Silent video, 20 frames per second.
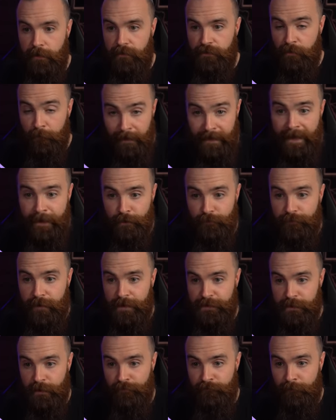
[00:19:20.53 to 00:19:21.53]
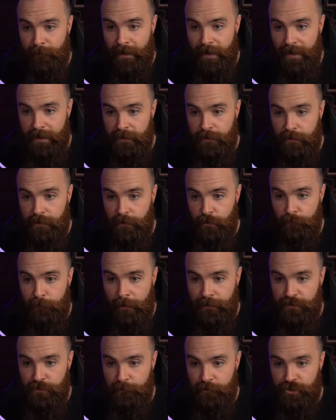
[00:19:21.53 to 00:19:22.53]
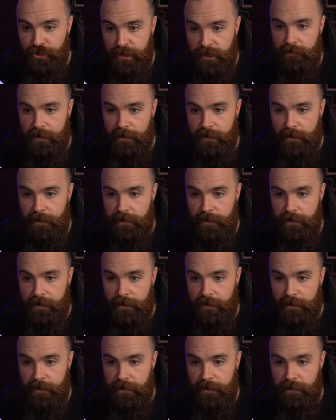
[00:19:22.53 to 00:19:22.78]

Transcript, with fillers: the main interface of my Ubuntu machine,